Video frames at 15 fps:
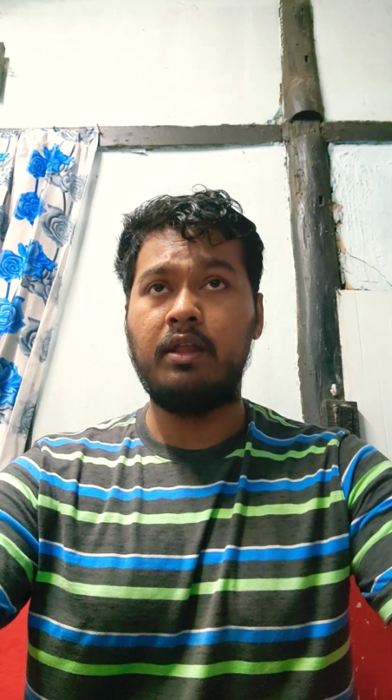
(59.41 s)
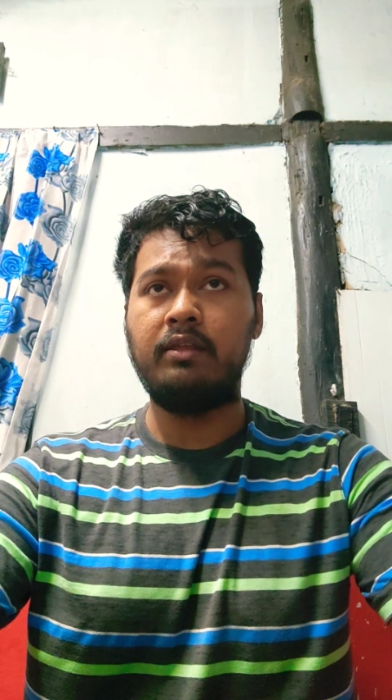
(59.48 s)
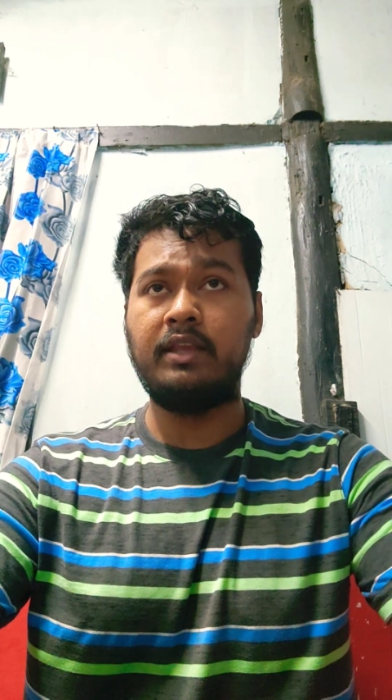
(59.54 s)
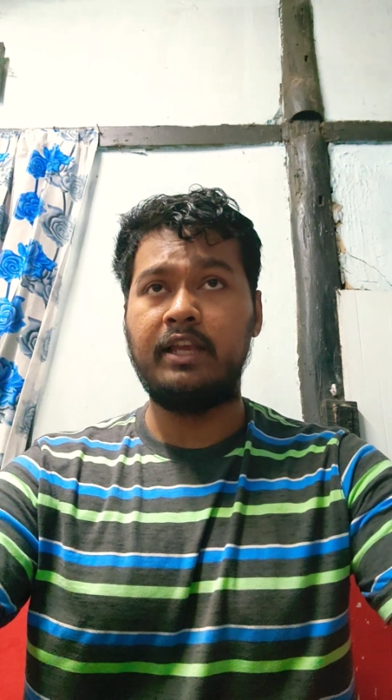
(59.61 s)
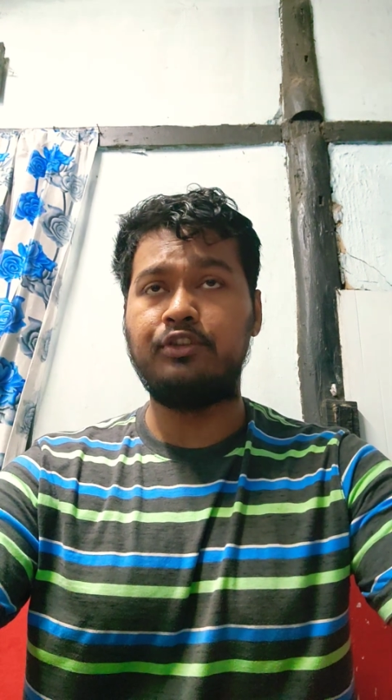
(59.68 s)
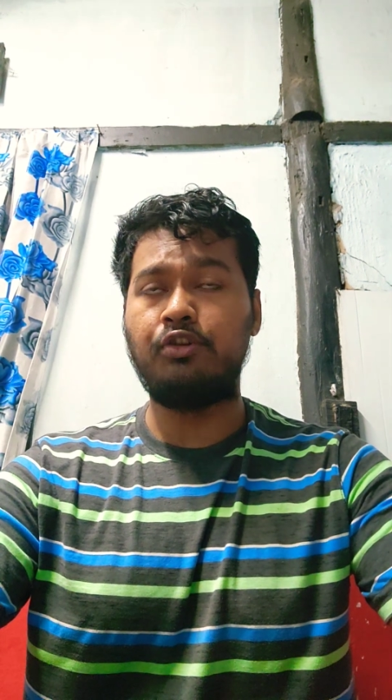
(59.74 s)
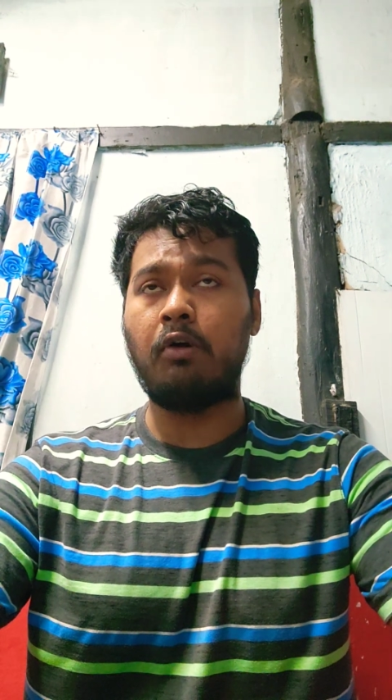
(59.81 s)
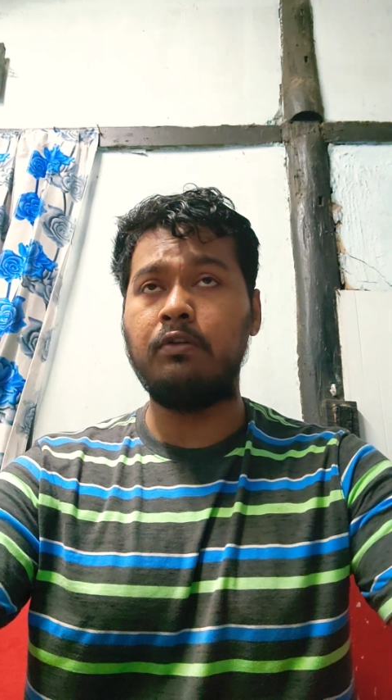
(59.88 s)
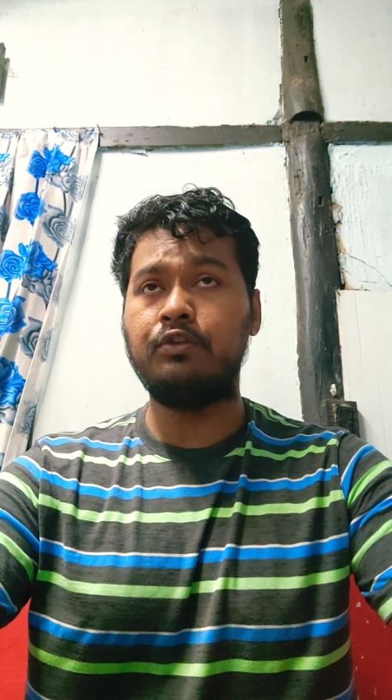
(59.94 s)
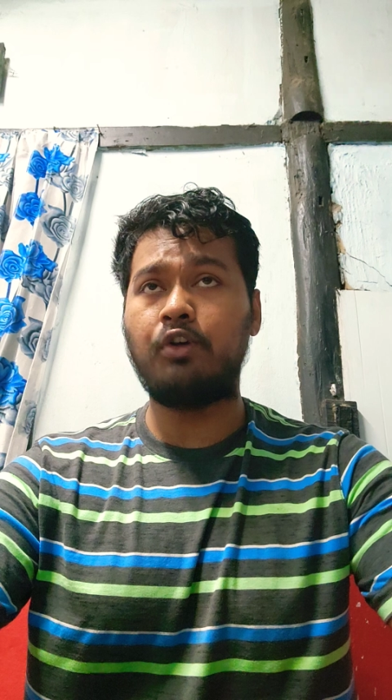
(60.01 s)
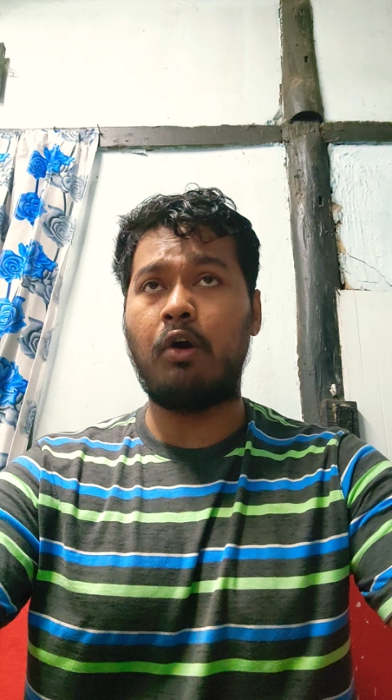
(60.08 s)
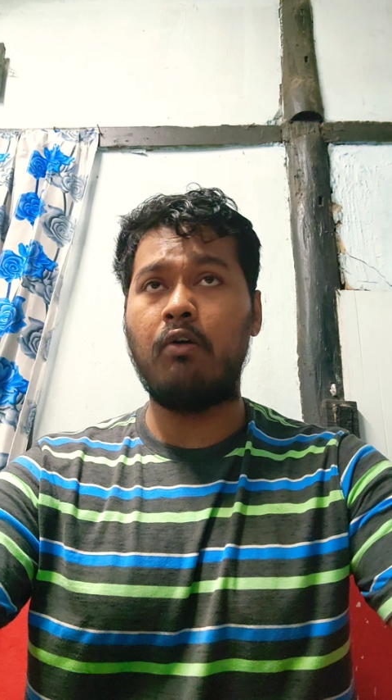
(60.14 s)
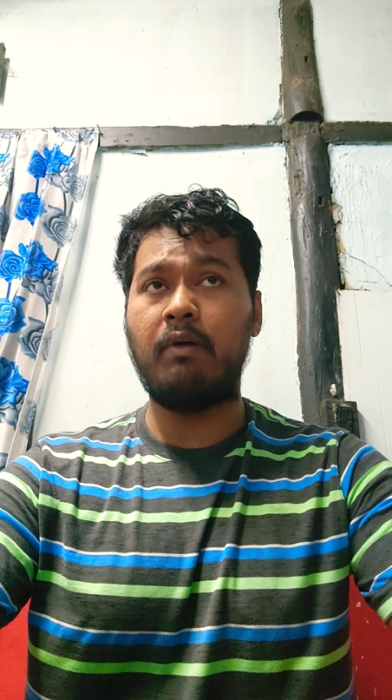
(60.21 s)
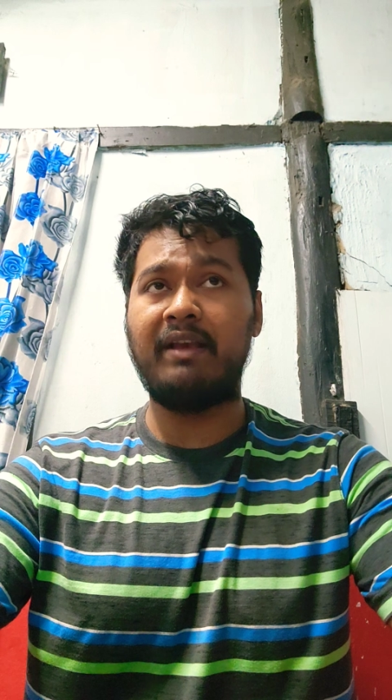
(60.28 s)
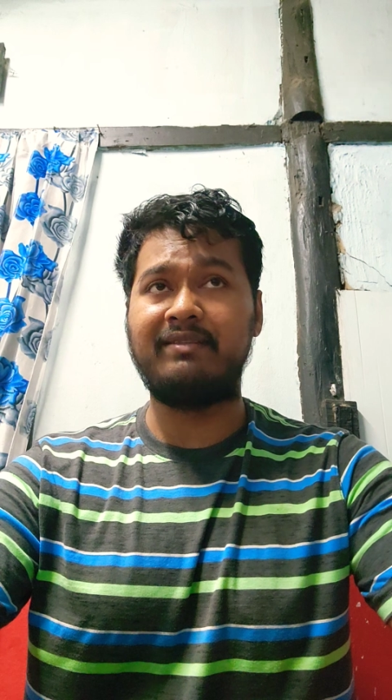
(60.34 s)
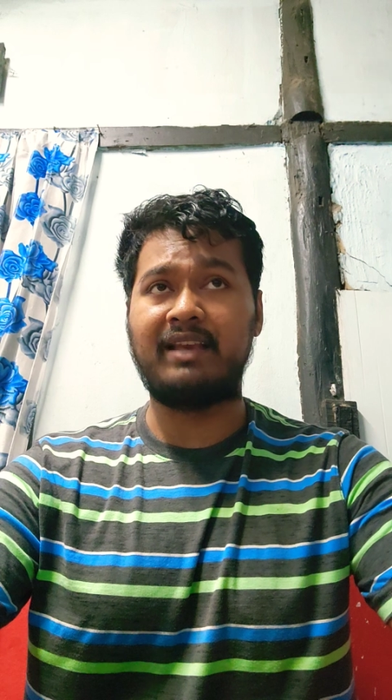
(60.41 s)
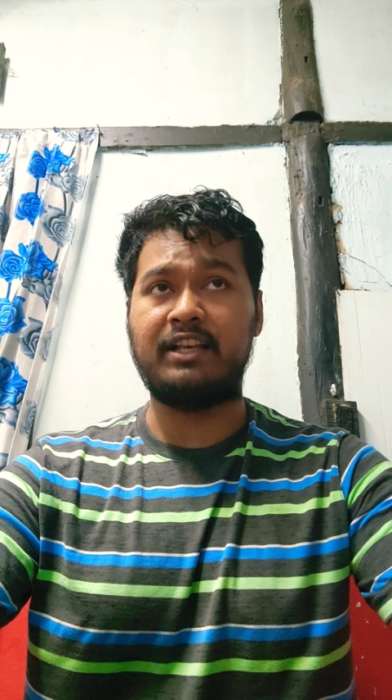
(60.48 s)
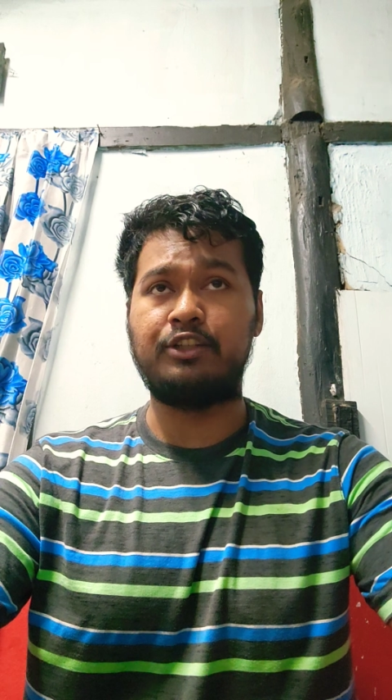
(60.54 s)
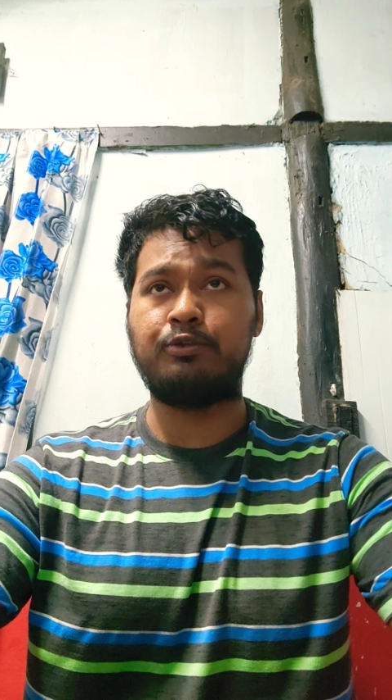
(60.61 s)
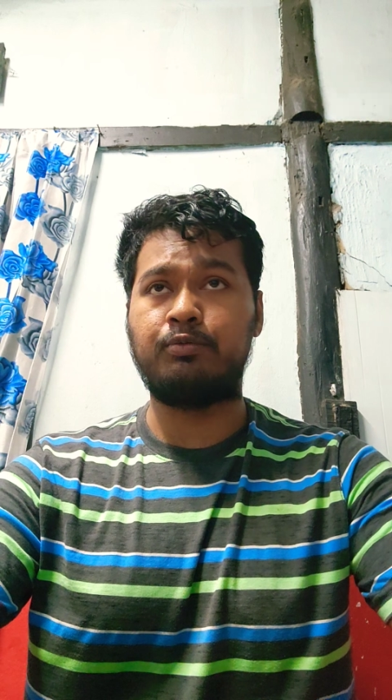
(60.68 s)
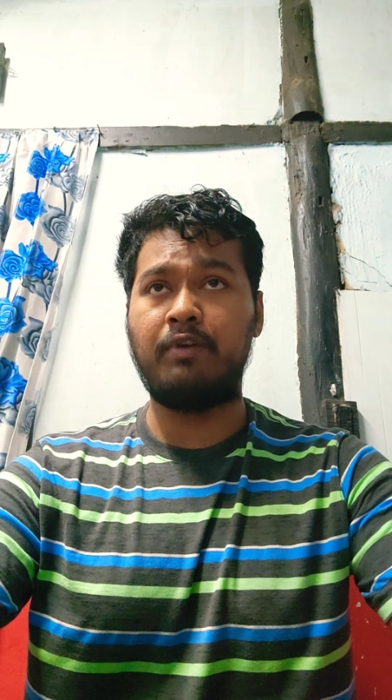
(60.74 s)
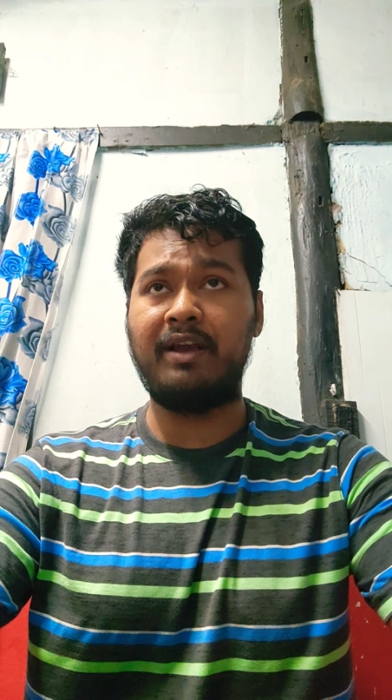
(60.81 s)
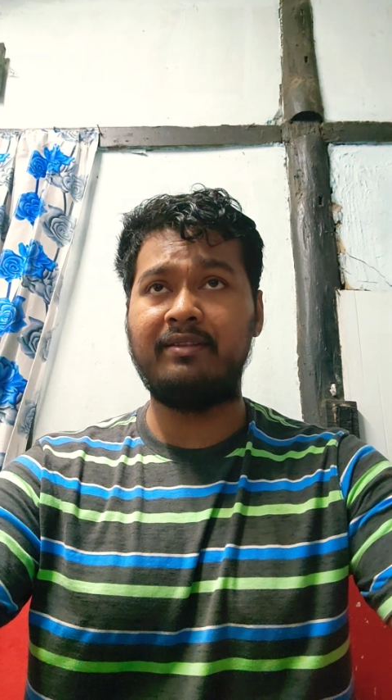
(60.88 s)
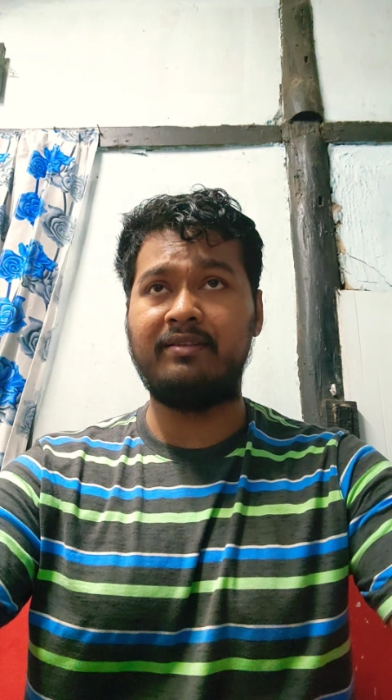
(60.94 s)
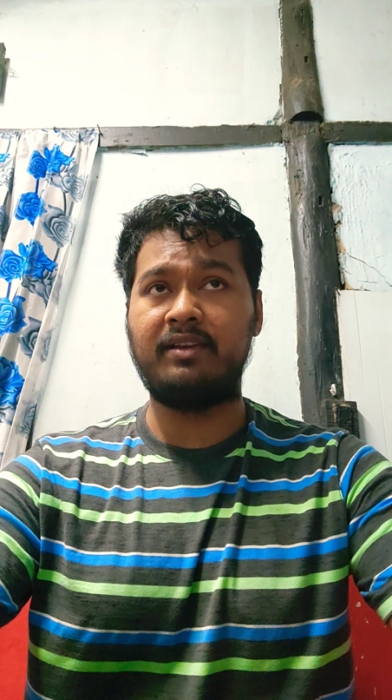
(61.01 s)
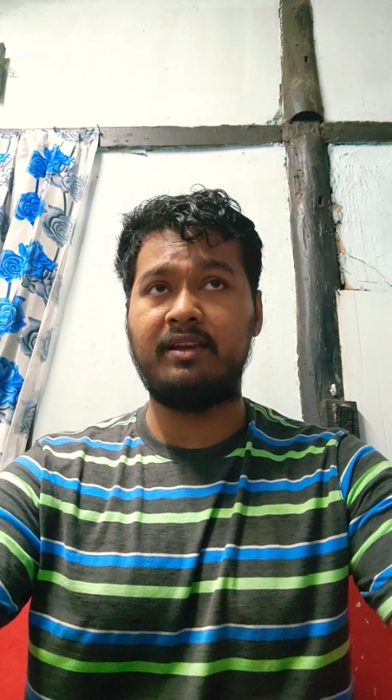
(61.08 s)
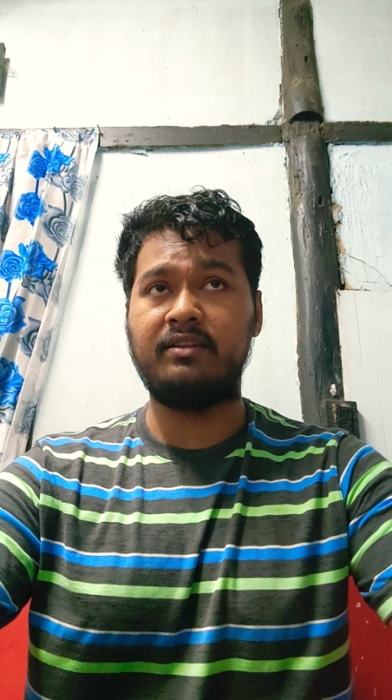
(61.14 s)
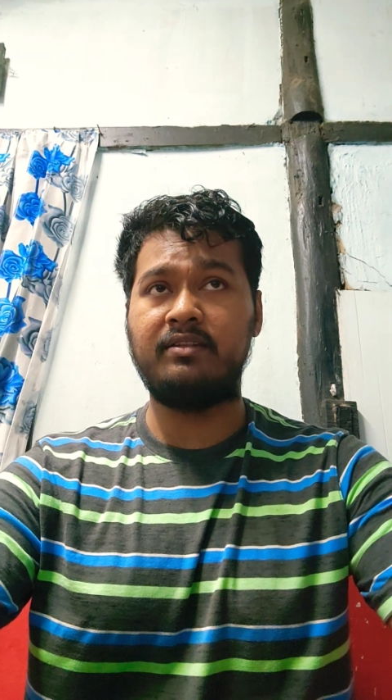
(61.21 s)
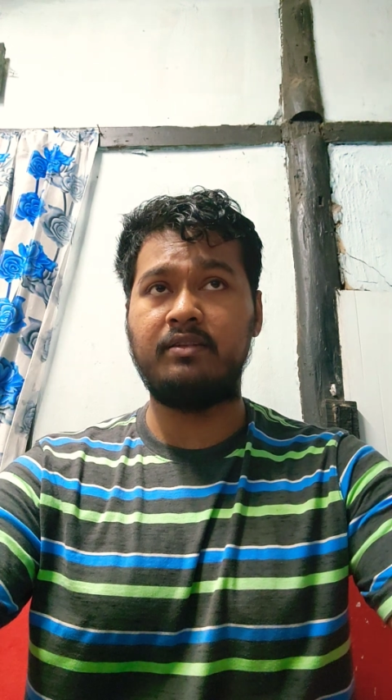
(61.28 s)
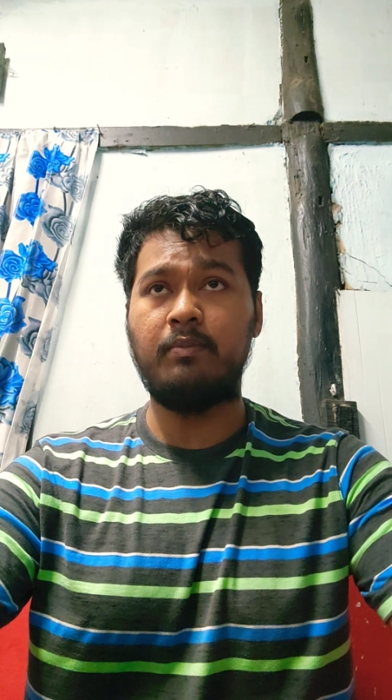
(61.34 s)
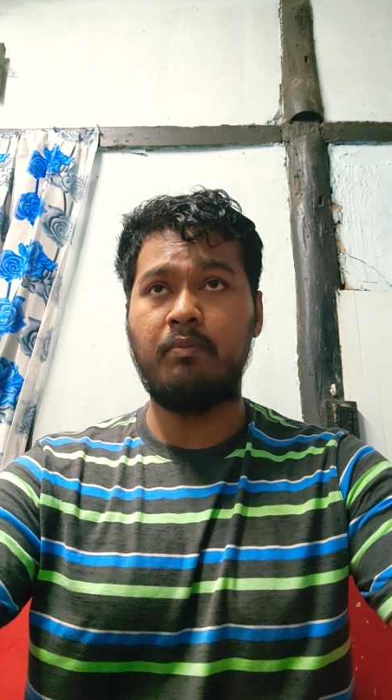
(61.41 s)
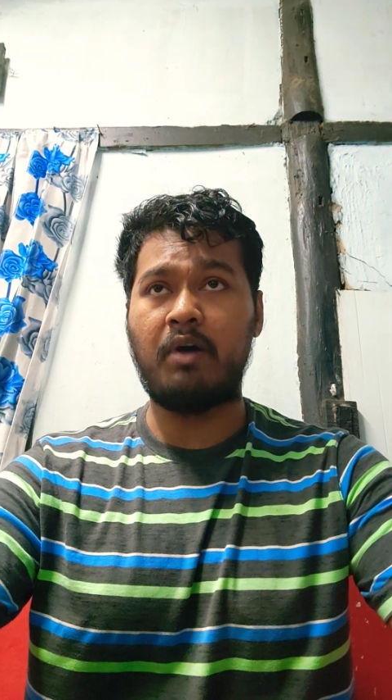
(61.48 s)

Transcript: they don't always express it.